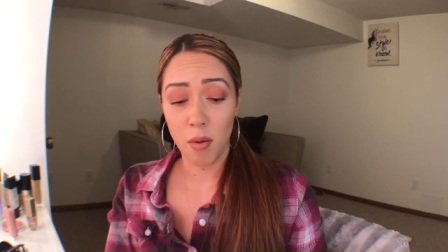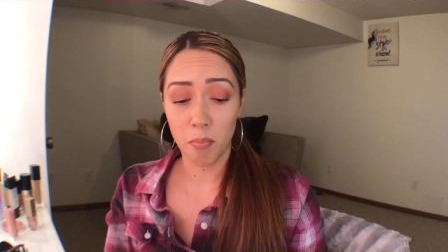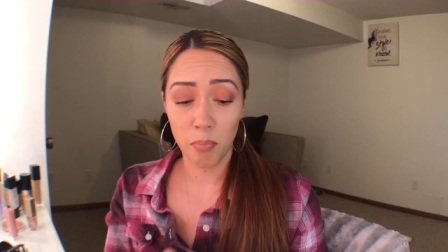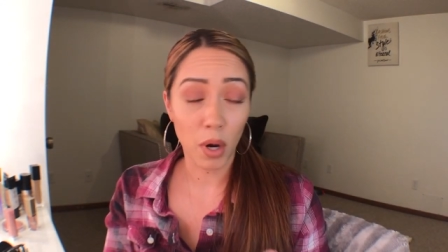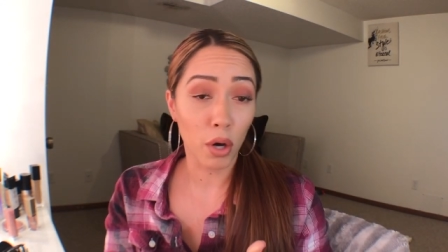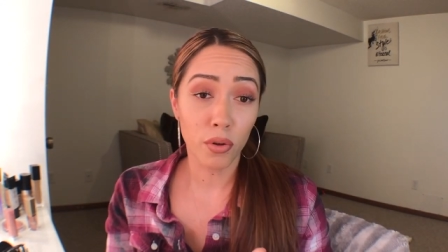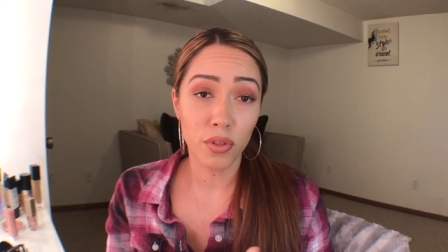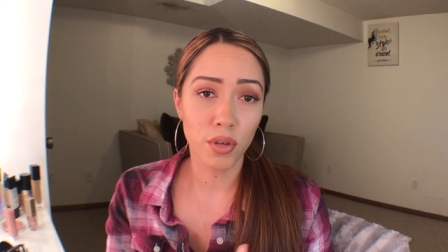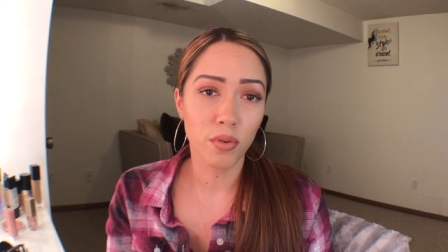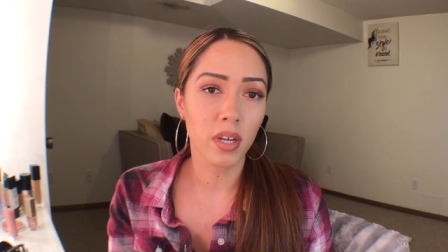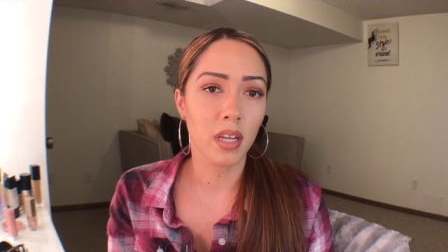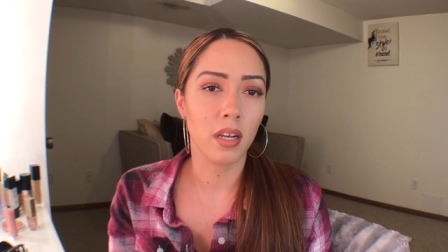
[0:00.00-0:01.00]
Both
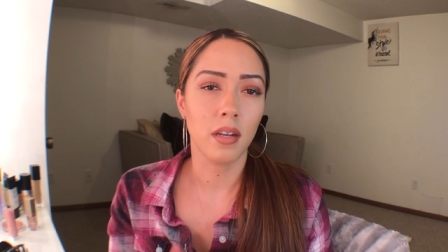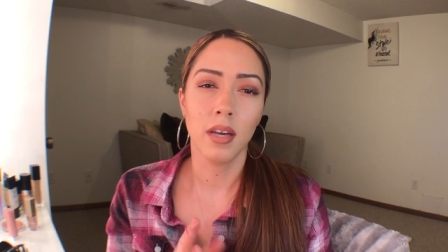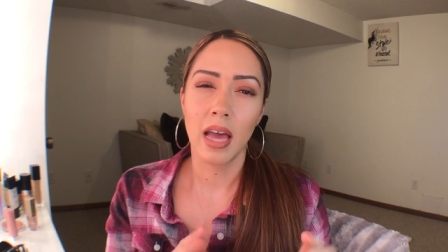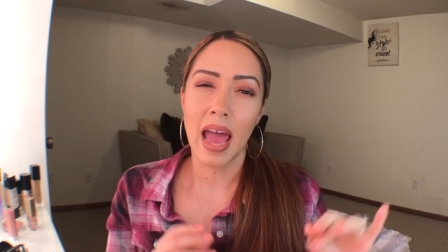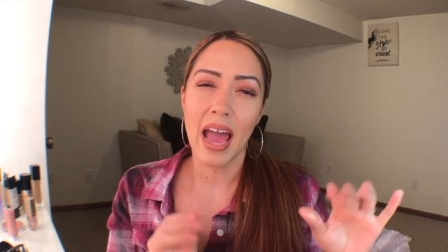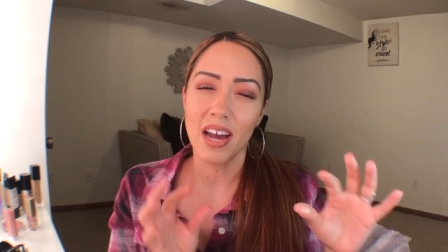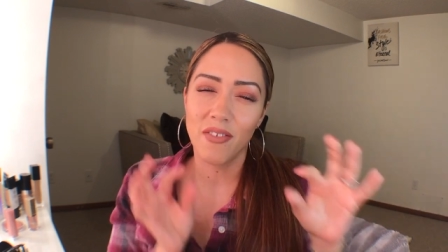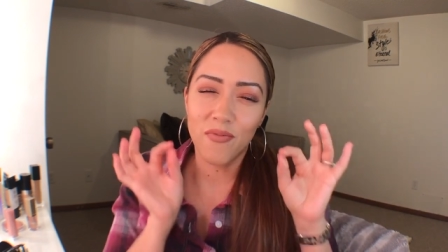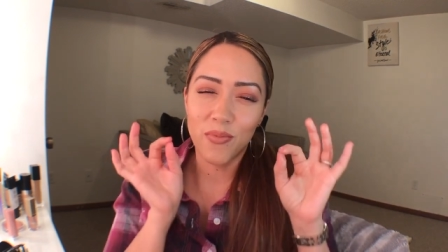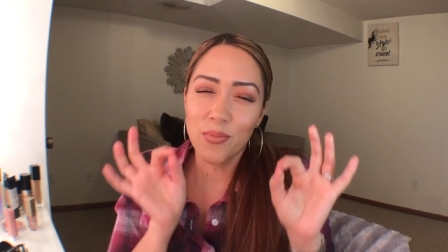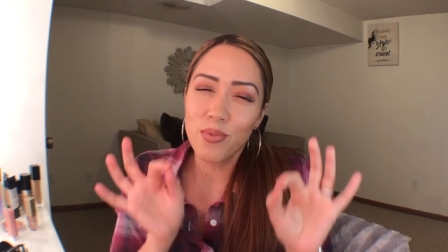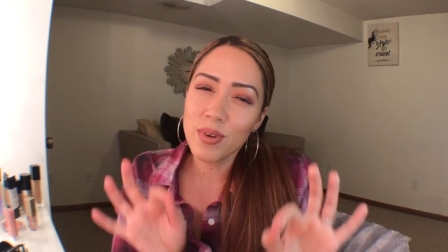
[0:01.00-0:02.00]
you can have
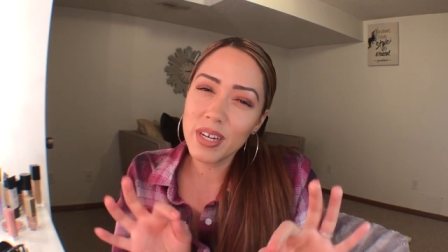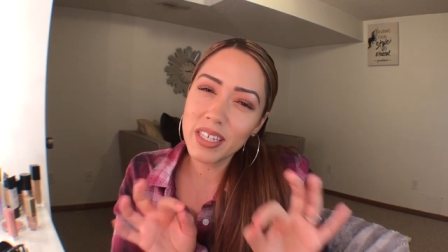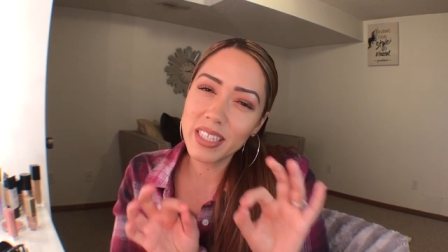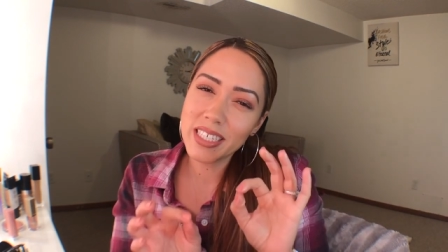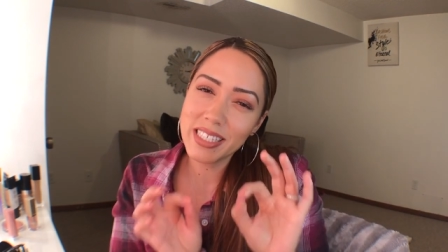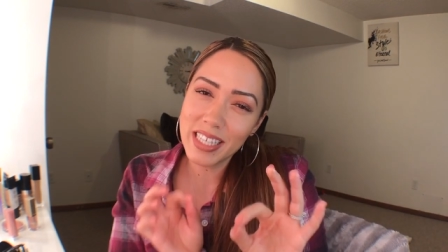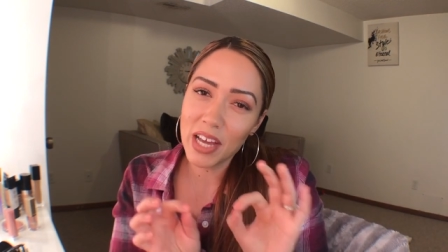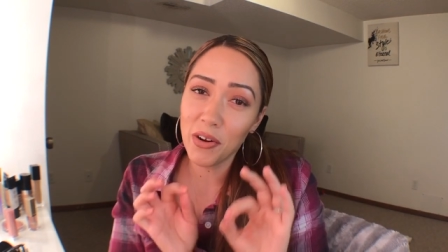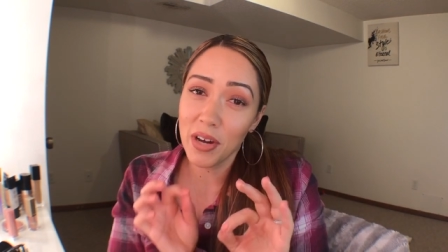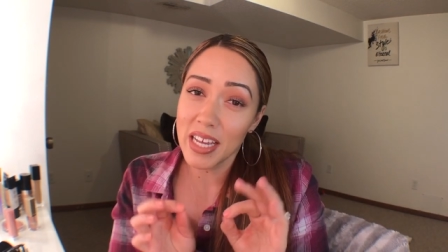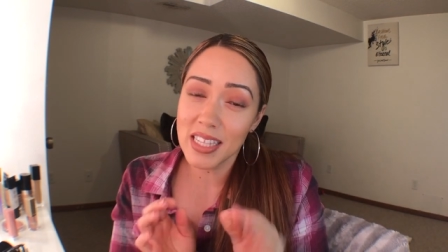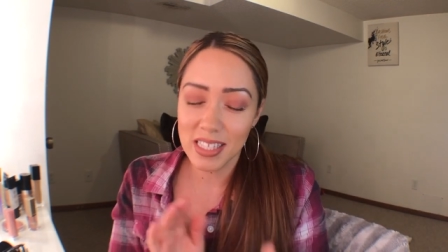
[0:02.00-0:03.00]
really
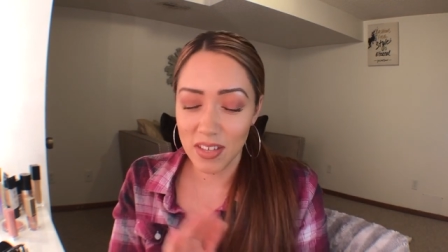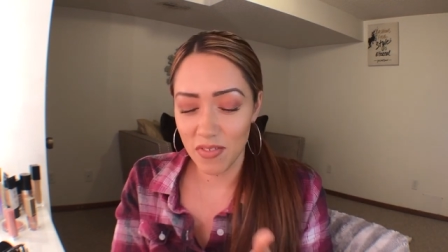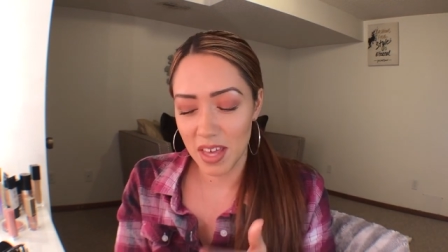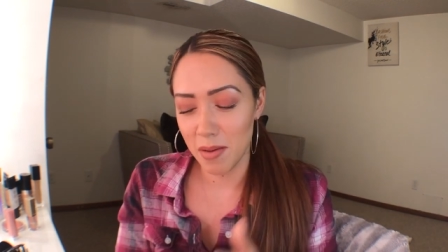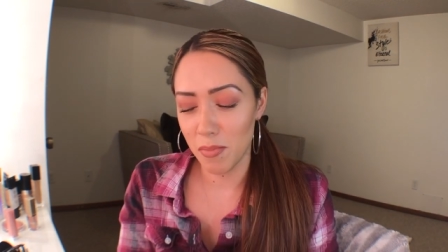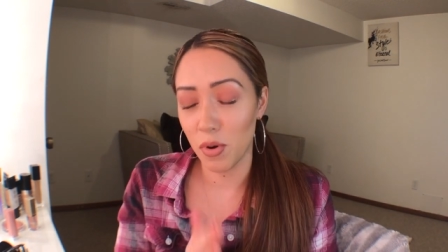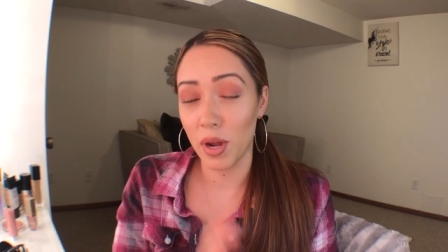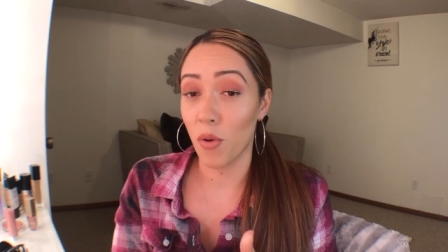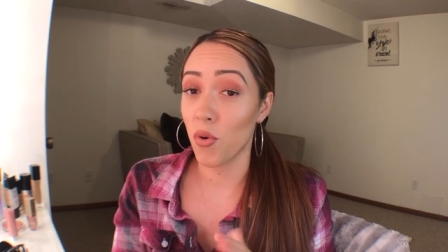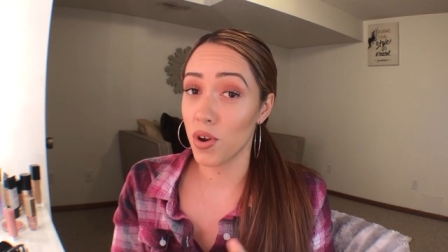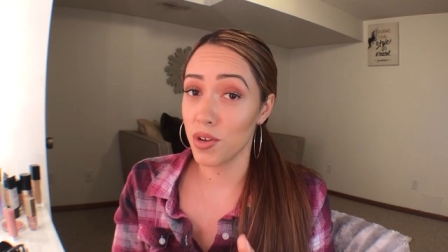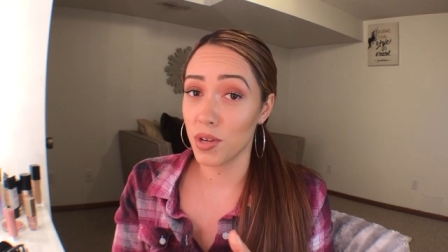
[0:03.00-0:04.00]
subtle hints of them,
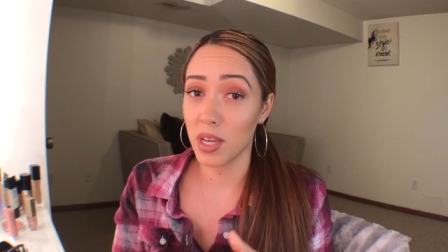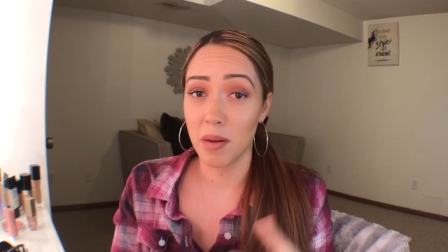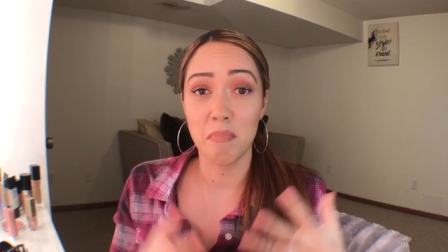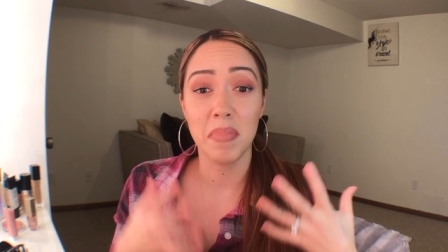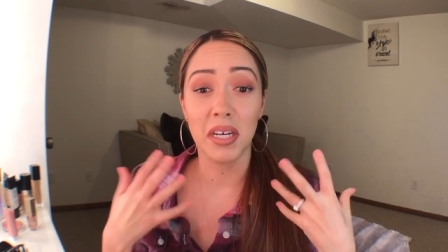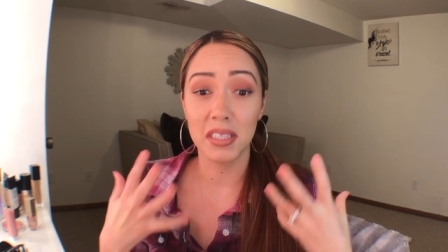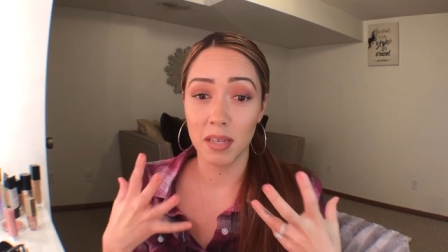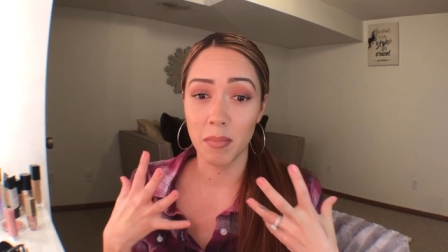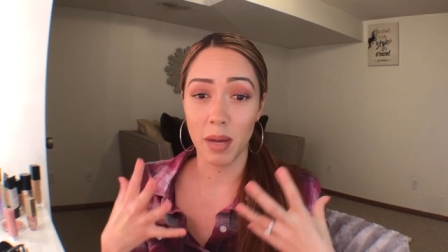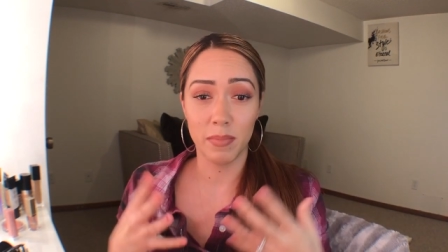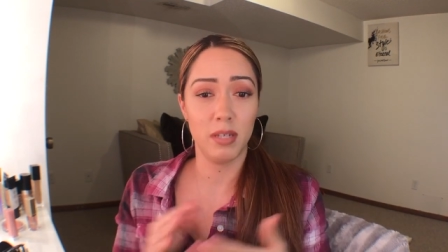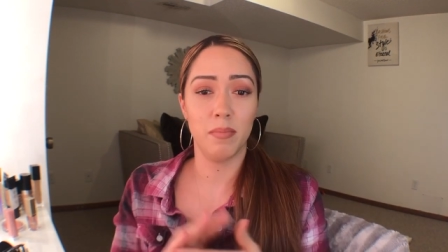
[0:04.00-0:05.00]
or you can build them
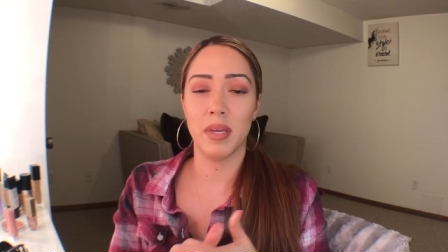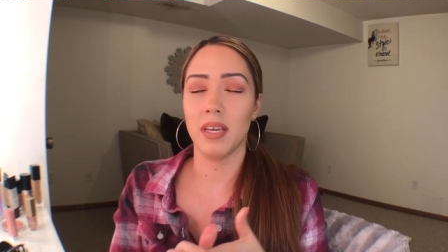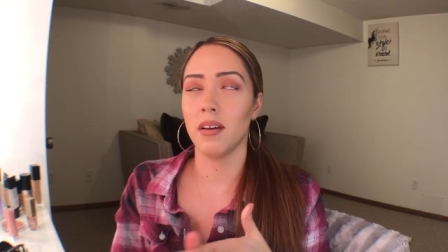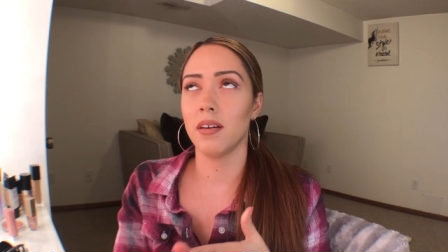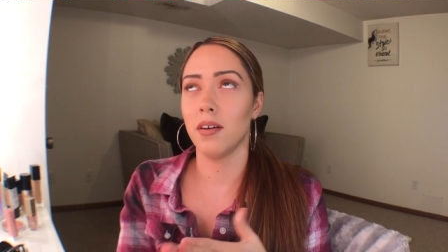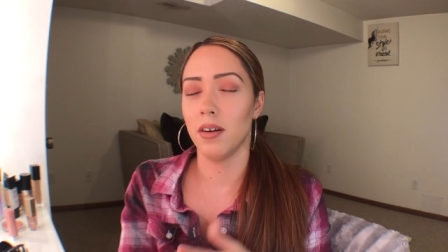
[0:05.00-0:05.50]
up to be